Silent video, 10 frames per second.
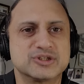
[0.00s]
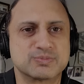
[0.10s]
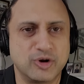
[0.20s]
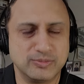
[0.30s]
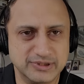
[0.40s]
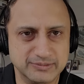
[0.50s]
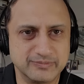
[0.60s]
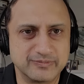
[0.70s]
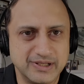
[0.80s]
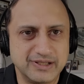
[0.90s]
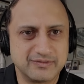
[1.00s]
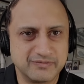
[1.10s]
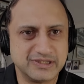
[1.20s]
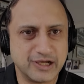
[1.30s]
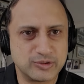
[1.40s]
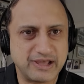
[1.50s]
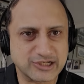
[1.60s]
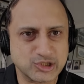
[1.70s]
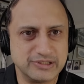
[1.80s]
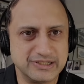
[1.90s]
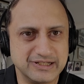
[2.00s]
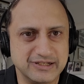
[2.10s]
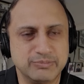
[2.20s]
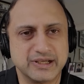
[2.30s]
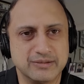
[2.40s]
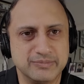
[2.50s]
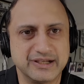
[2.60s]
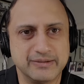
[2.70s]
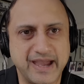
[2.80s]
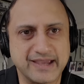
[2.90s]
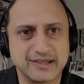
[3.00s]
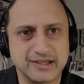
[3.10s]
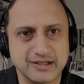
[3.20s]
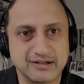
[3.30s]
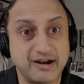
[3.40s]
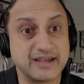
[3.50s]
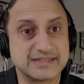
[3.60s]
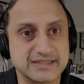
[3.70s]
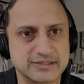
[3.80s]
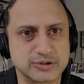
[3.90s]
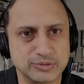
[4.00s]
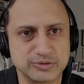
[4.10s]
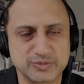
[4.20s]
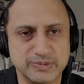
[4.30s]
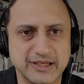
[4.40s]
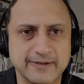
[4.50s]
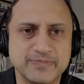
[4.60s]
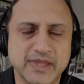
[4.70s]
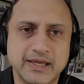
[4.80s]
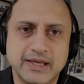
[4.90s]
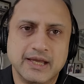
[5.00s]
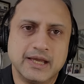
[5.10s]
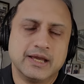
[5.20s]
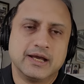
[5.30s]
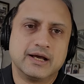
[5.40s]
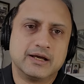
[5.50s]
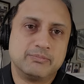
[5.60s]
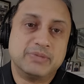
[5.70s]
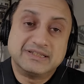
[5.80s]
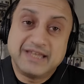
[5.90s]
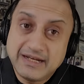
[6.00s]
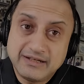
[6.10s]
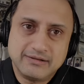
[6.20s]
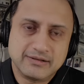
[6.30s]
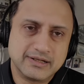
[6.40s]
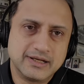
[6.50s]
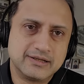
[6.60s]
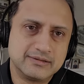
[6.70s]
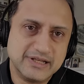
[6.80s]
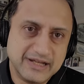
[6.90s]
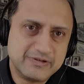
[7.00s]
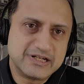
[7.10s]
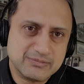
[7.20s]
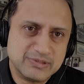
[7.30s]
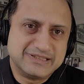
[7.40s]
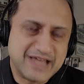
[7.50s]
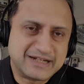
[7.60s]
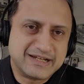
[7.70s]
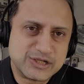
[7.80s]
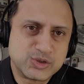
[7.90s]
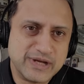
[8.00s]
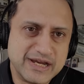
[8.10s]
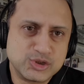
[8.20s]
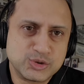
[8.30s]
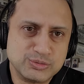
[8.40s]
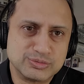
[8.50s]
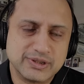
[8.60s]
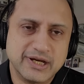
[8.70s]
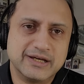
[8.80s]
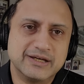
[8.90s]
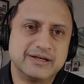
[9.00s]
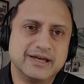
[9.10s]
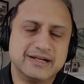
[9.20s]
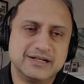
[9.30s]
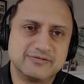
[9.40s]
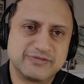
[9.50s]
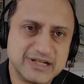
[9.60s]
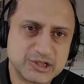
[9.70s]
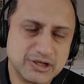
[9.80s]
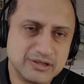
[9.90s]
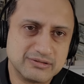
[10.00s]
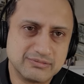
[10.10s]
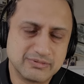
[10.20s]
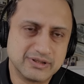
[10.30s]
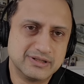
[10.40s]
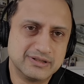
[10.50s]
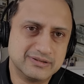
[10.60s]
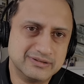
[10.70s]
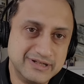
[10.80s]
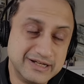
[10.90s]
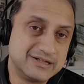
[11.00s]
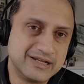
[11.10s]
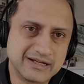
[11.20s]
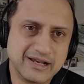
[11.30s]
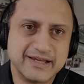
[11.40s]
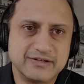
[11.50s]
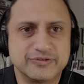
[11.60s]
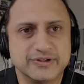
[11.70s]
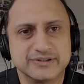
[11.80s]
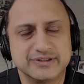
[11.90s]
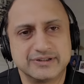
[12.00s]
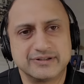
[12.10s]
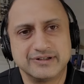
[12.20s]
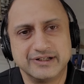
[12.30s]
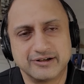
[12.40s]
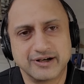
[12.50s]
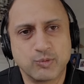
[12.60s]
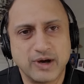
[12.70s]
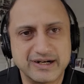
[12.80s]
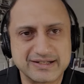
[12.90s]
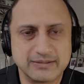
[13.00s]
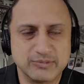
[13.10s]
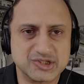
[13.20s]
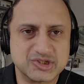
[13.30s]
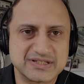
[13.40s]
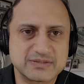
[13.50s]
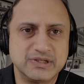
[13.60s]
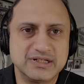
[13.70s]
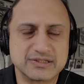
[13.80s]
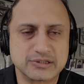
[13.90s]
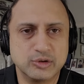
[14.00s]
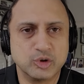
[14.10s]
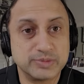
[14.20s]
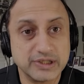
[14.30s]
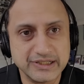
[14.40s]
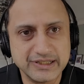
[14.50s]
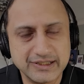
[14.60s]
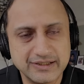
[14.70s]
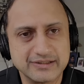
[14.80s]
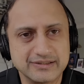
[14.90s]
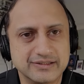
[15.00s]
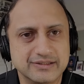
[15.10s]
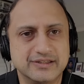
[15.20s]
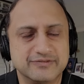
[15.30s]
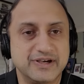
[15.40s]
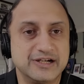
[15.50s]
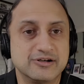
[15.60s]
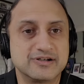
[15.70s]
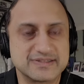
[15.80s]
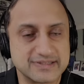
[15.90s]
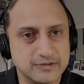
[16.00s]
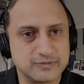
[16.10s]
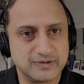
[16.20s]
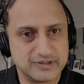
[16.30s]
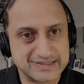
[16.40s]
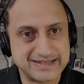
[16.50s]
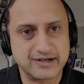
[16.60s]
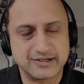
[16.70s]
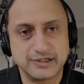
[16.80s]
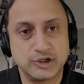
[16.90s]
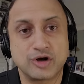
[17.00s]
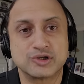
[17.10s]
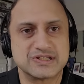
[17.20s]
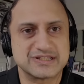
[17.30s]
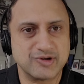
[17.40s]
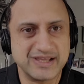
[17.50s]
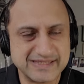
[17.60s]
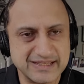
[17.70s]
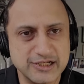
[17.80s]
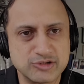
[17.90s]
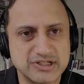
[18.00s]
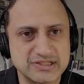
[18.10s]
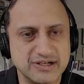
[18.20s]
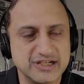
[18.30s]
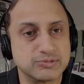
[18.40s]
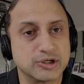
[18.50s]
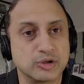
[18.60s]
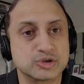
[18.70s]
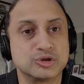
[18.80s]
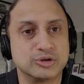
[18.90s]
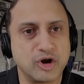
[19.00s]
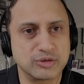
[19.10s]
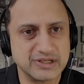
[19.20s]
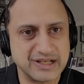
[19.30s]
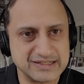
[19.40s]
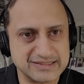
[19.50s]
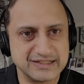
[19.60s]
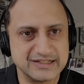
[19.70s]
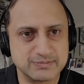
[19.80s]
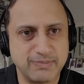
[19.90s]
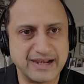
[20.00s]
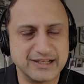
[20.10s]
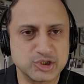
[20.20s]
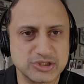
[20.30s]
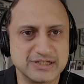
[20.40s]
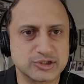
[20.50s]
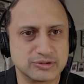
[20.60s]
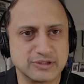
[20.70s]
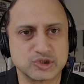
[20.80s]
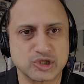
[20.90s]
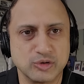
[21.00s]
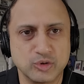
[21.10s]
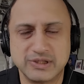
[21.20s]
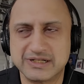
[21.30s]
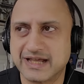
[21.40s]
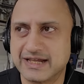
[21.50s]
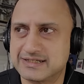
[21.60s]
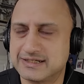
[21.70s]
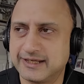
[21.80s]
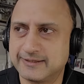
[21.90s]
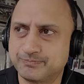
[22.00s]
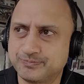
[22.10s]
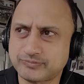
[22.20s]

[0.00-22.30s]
this problem without actually it becoming a banking crisis, so to speak. Uh, but then, uh, inevitably, that had to end too, uh, and inflation uh, didn't decline further. It required some adjustments globally. The Federal Reserve started not just raising interest rates, but also normalizing its balance sheet. So there was a global tightening.